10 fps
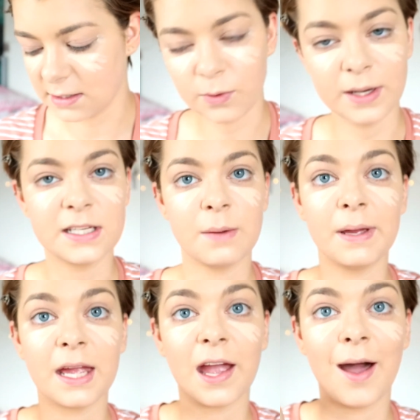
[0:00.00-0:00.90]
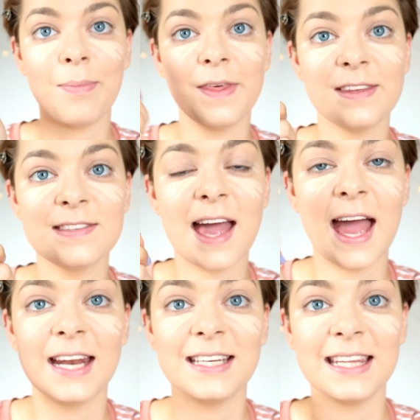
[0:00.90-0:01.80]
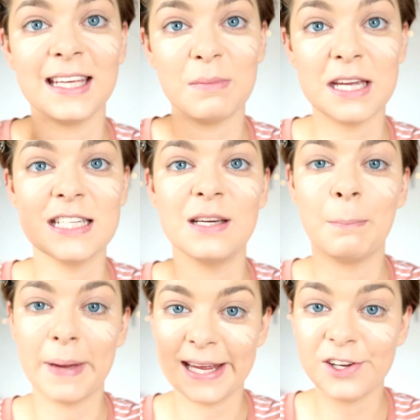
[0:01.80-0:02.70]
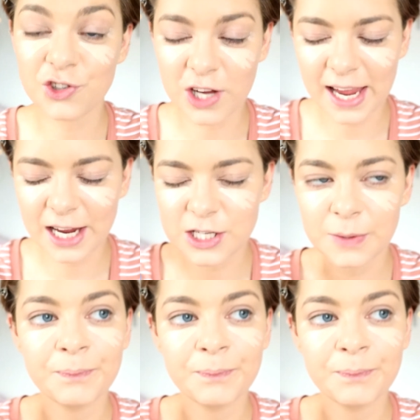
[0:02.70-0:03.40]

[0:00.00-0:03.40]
So I ended up picking up this and the medium beige shade,